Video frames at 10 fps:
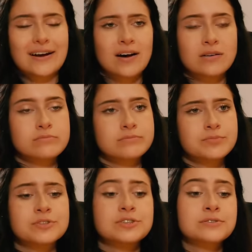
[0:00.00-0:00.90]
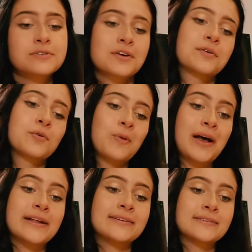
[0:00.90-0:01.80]
Um, do you know
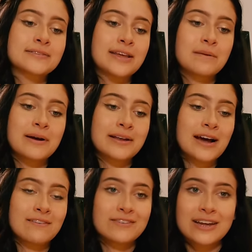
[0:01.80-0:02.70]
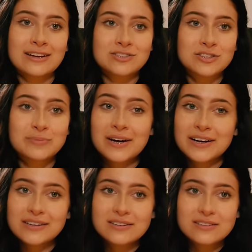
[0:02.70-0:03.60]
when they might have an answer by?